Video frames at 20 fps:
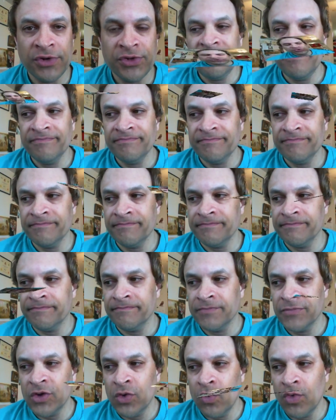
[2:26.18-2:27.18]
What
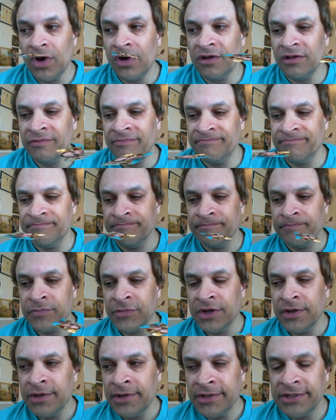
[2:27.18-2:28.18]
happens when you plug this
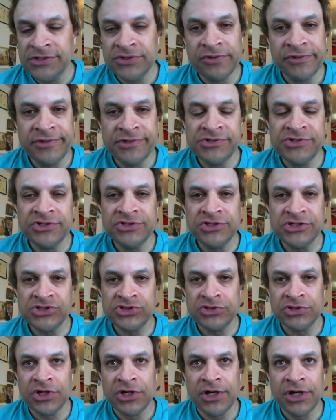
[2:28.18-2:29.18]
into the
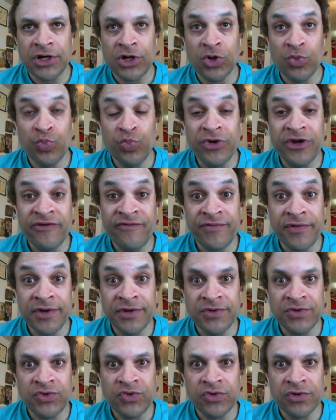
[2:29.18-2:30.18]
wall and you
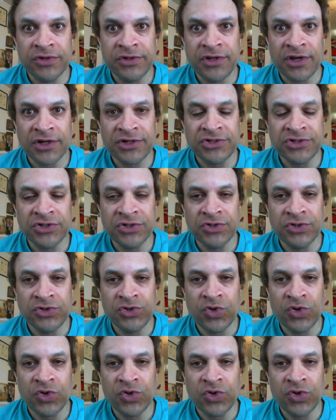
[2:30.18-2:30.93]
put your finger on it?